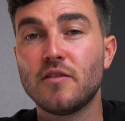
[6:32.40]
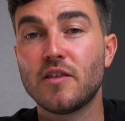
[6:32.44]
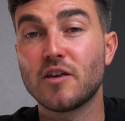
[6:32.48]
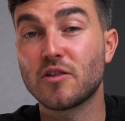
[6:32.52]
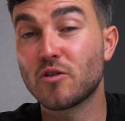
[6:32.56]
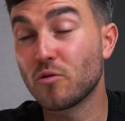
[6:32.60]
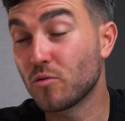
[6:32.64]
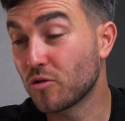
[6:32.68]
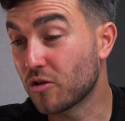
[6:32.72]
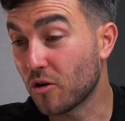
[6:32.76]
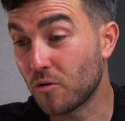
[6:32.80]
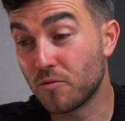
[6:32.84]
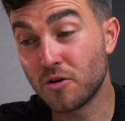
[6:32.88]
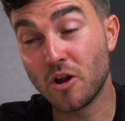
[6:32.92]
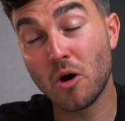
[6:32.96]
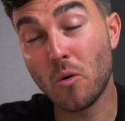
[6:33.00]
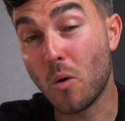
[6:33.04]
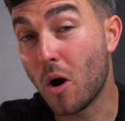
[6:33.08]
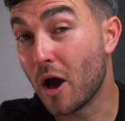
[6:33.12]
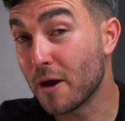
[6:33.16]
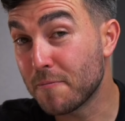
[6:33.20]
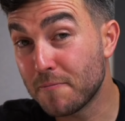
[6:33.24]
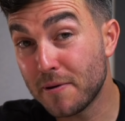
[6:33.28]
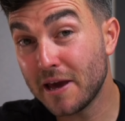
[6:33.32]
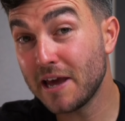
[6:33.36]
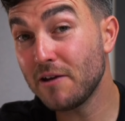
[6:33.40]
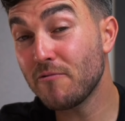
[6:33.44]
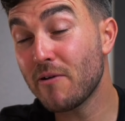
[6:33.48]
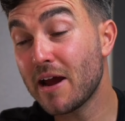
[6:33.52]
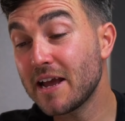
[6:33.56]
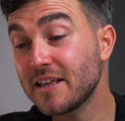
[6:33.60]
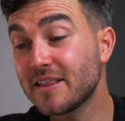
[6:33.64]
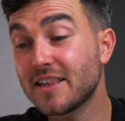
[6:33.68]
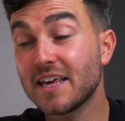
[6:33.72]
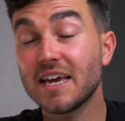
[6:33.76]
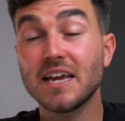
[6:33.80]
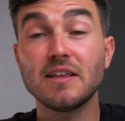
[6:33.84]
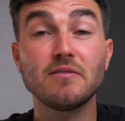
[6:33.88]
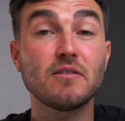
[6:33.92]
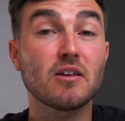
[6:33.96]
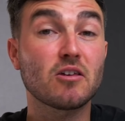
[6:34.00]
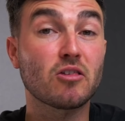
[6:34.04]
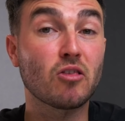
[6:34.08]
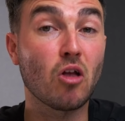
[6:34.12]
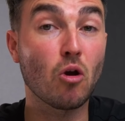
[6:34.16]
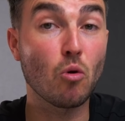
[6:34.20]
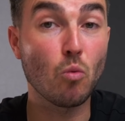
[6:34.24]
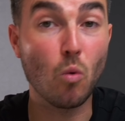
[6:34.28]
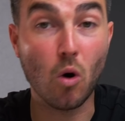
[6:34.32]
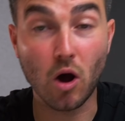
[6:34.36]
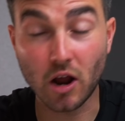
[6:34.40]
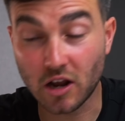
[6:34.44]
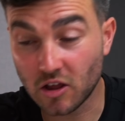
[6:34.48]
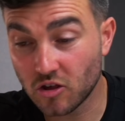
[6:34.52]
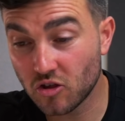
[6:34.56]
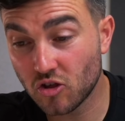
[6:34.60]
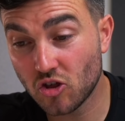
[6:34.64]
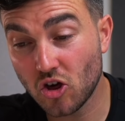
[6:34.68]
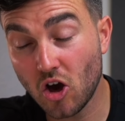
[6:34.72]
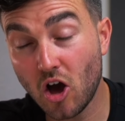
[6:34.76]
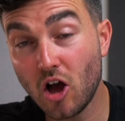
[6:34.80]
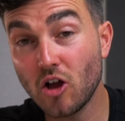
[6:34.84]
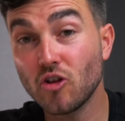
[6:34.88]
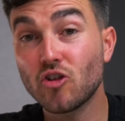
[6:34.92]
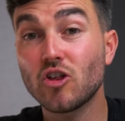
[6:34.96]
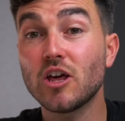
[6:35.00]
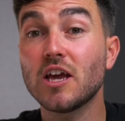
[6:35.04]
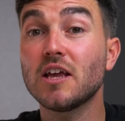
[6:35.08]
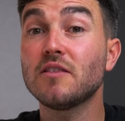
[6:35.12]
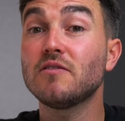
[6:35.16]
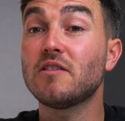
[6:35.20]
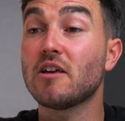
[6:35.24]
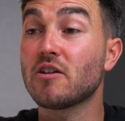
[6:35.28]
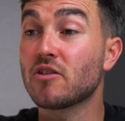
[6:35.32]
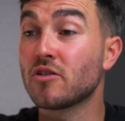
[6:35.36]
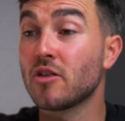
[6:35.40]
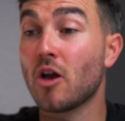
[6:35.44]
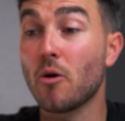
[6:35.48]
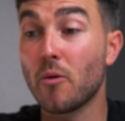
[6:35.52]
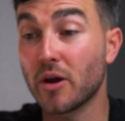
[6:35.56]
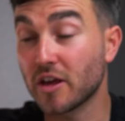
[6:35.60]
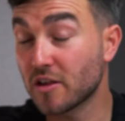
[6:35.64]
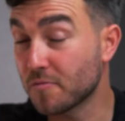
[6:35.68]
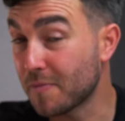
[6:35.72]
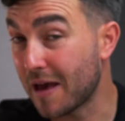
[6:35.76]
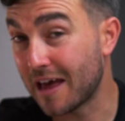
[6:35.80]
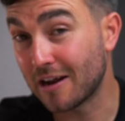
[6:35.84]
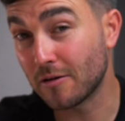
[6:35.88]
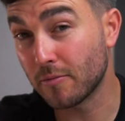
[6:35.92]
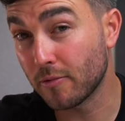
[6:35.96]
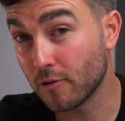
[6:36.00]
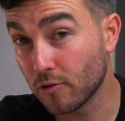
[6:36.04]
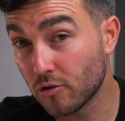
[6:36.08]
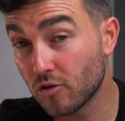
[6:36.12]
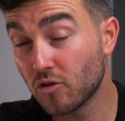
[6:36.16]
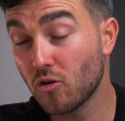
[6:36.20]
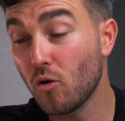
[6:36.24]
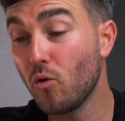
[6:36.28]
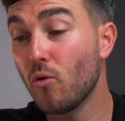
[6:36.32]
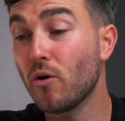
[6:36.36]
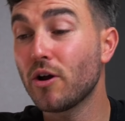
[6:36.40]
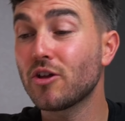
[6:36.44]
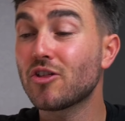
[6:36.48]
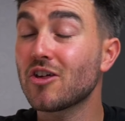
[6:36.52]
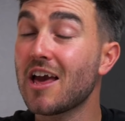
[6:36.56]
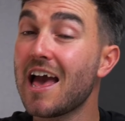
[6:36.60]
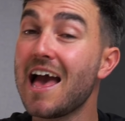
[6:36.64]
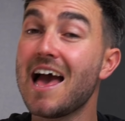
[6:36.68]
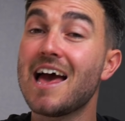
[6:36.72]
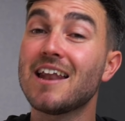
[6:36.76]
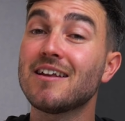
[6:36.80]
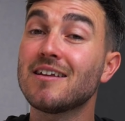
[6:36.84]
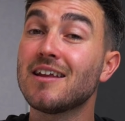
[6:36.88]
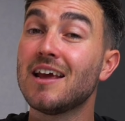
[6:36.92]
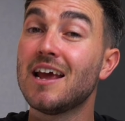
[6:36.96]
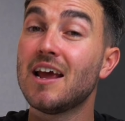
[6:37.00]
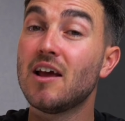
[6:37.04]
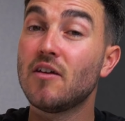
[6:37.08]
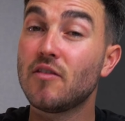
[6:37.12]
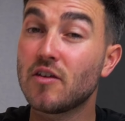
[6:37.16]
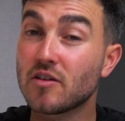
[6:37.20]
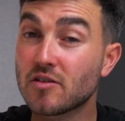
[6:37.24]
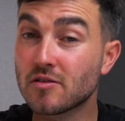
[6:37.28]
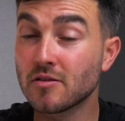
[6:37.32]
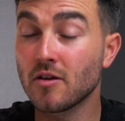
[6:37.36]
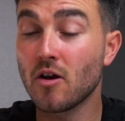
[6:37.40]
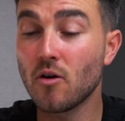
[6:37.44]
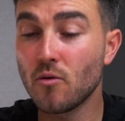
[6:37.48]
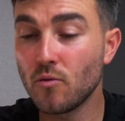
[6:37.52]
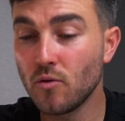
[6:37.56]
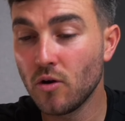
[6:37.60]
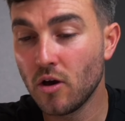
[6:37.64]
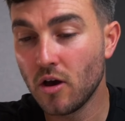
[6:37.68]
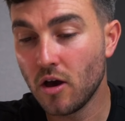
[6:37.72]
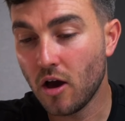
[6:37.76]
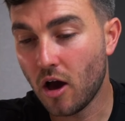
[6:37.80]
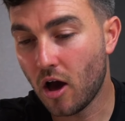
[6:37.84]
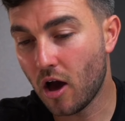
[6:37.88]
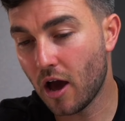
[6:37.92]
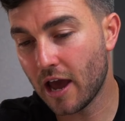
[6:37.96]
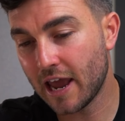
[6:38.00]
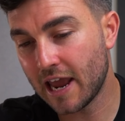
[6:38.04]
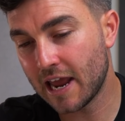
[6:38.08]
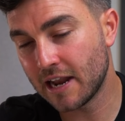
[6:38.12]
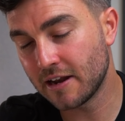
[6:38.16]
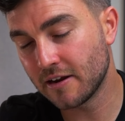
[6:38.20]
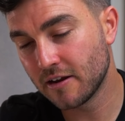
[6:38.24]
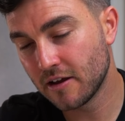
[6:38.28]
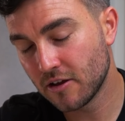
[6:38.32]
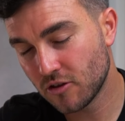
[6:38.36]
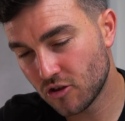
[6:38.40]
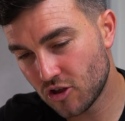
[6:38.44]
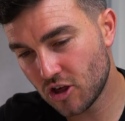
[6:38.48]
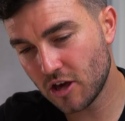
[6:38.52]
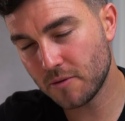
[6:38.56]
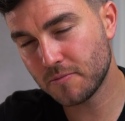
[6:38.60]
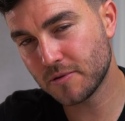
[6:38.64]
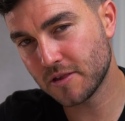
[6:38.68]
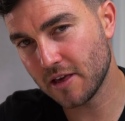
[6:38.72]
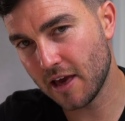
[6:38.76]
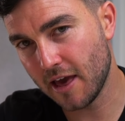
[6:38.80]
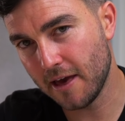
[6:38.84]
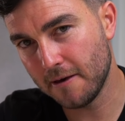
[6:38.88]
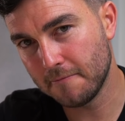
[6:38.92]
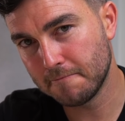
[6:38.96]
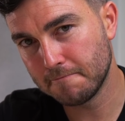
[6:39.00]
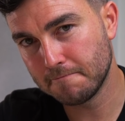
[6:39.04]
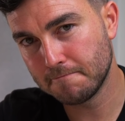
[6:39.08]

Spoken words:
there's also no IP rating, there's no wireless charging, there's no expandable storage, and there's no high-end chipset.